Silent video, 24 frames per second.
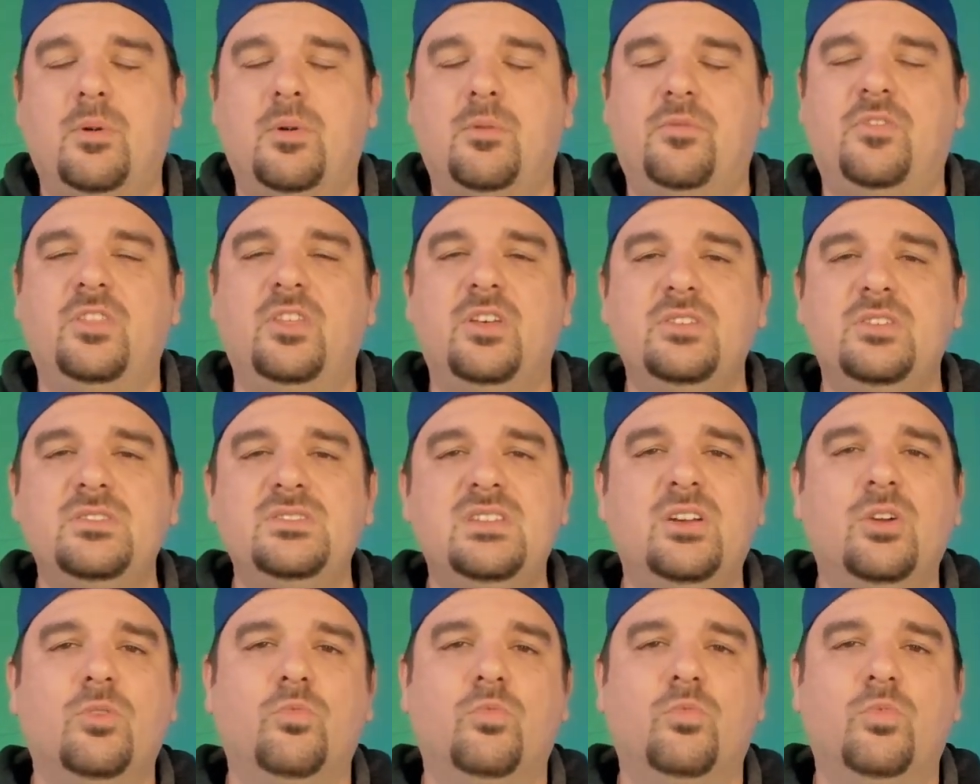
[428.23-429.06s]
But for
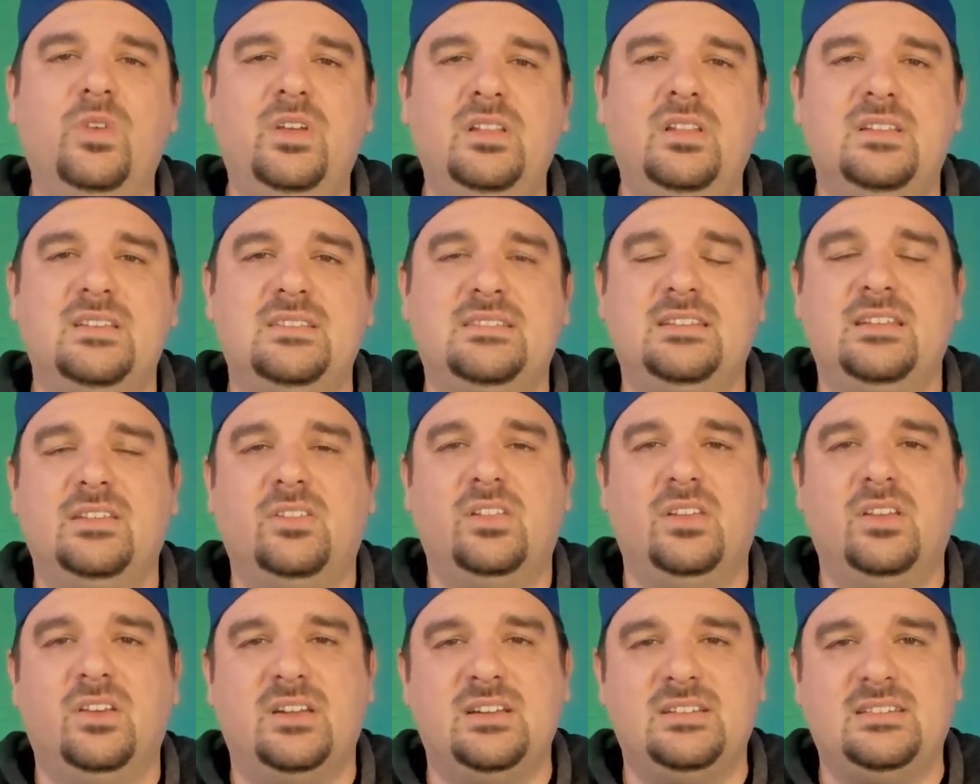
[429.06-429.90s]
those that are
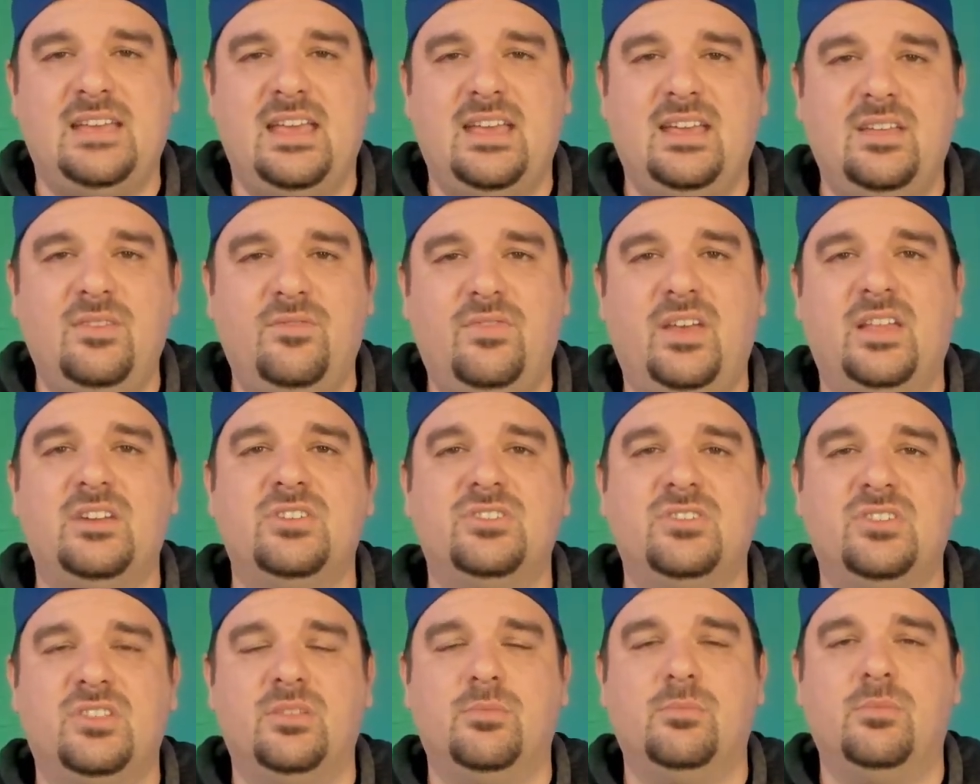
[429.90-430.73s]
realistically going to take
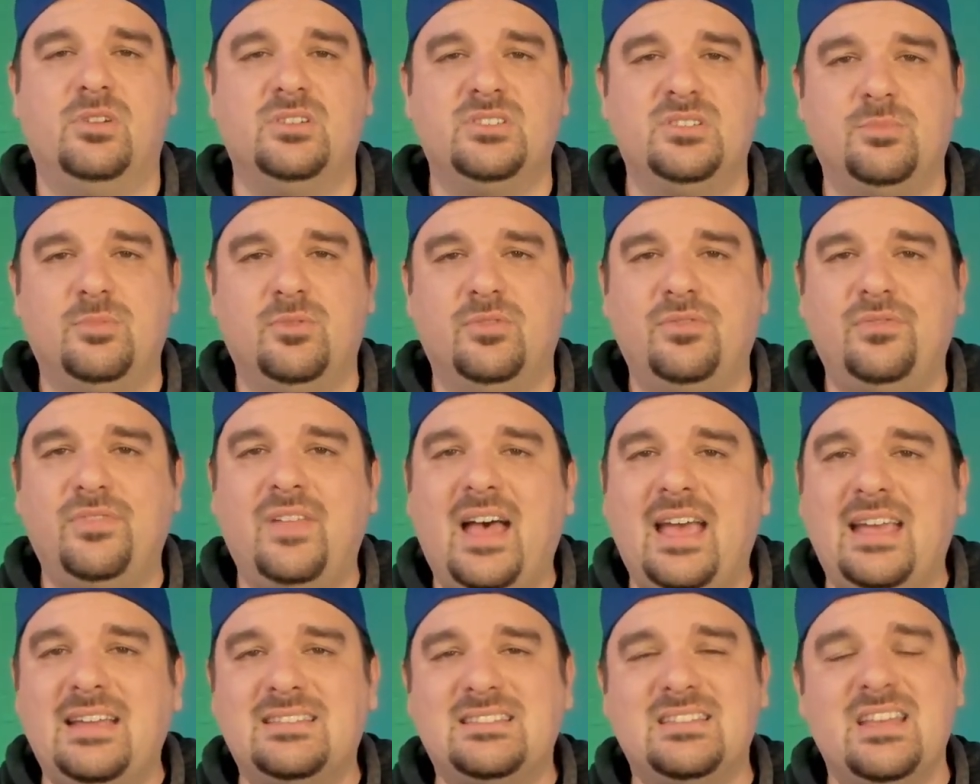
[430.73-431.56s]
advantage of the multiple
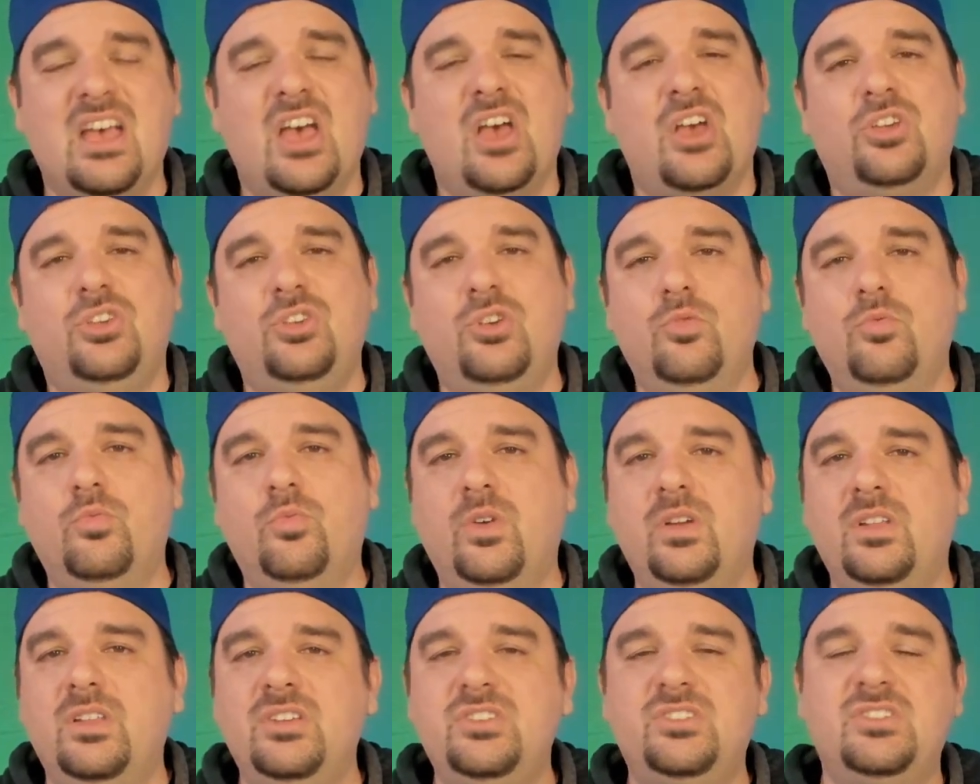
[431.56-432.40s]
flights, you
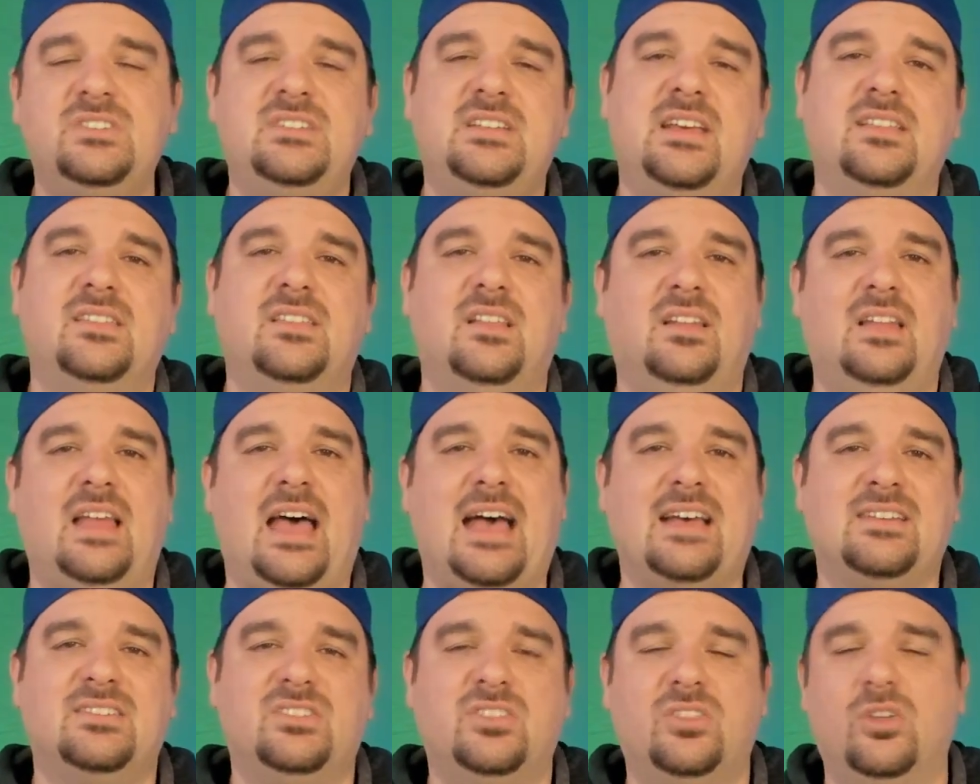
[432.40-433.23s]
really should take the
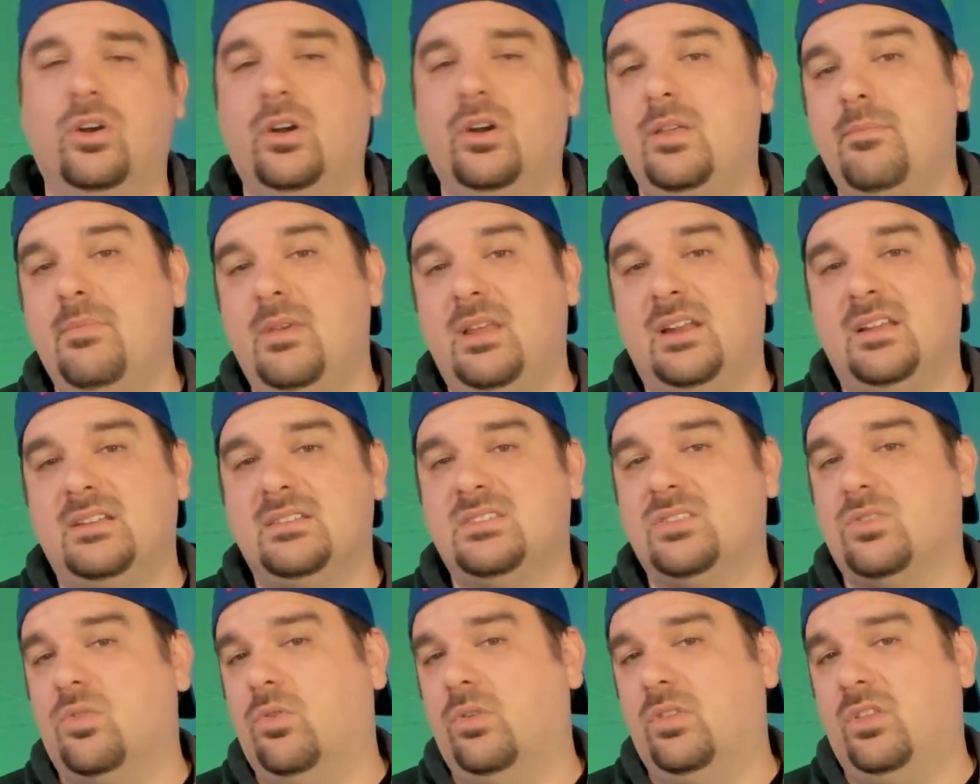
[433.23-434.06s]
last 30
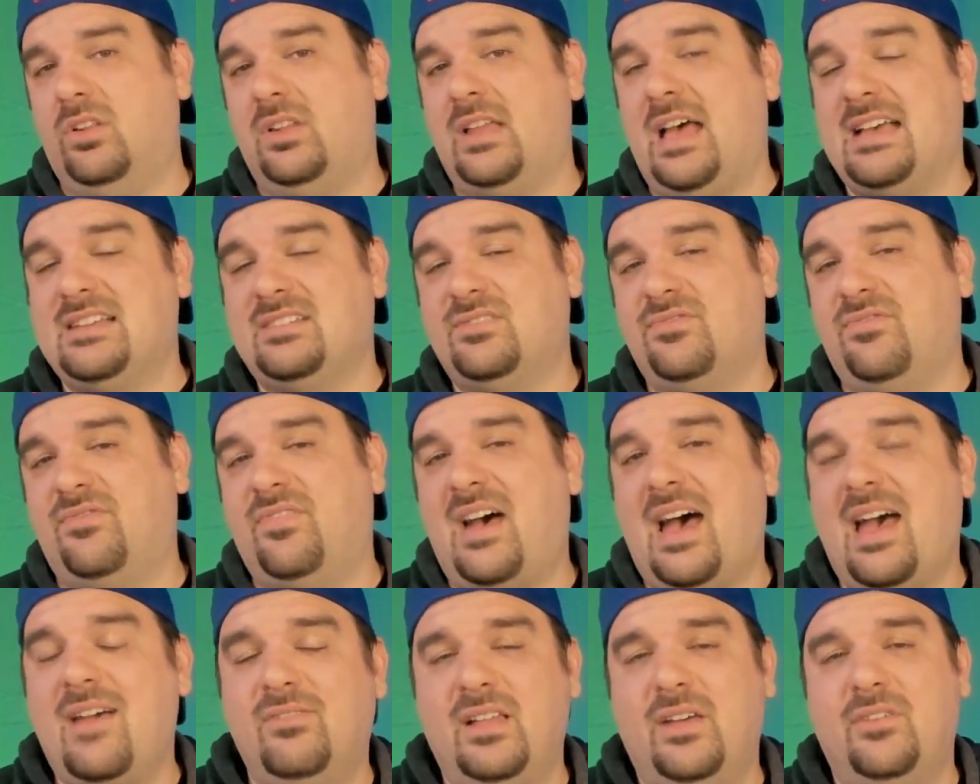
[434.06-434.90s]
minutes or the last
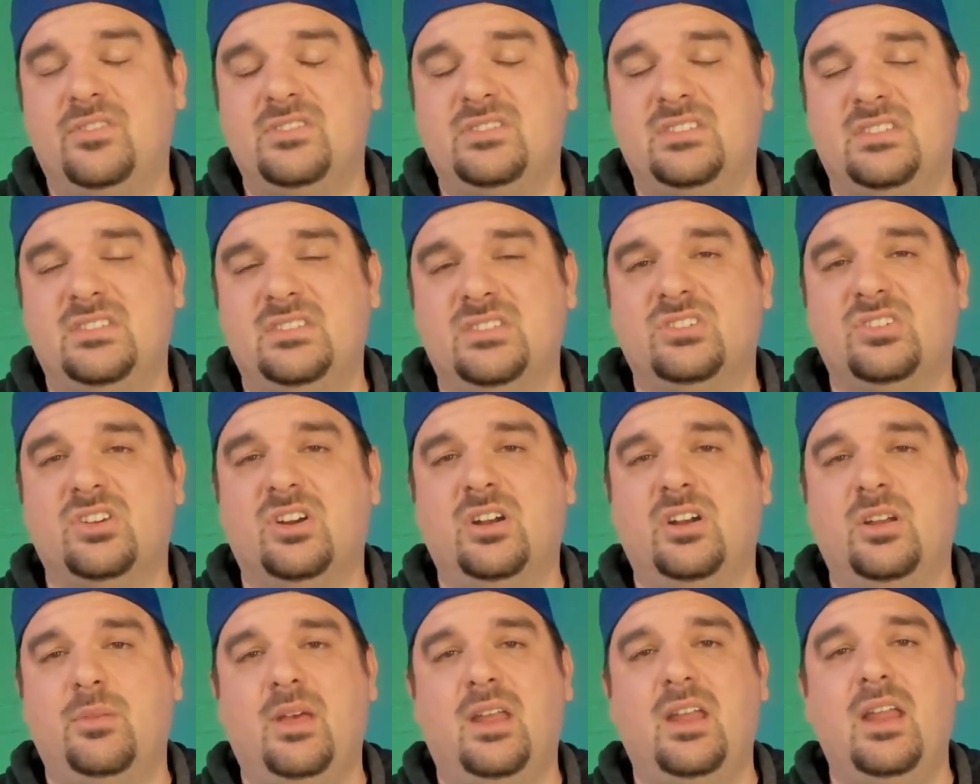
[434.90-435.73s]
5 levels of this
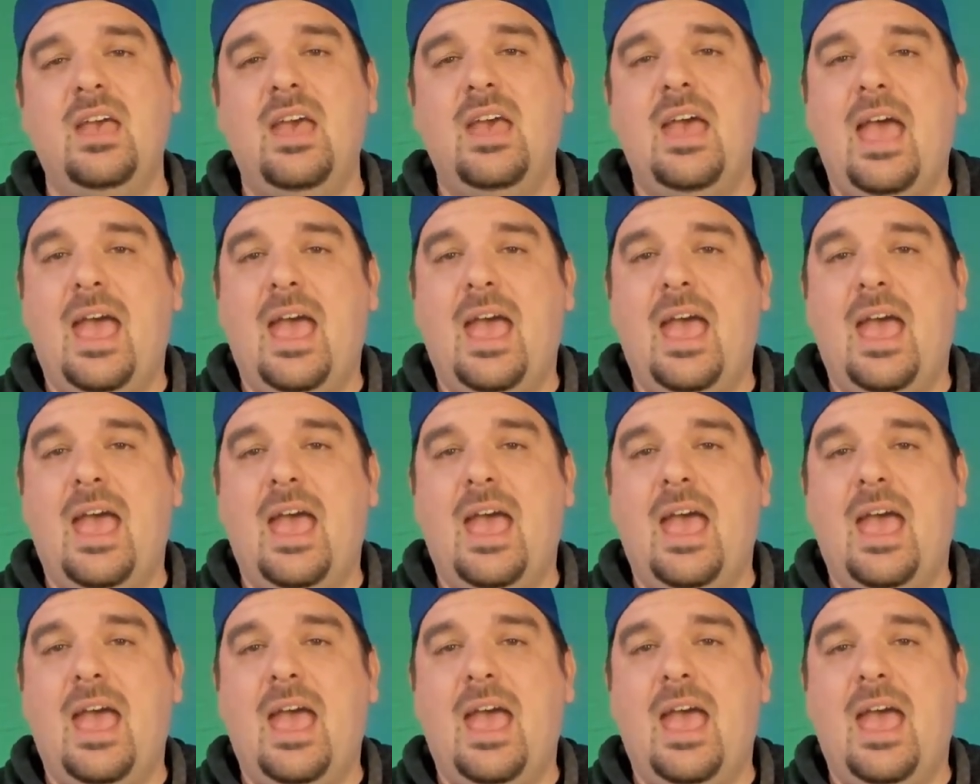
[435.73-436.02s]
tournament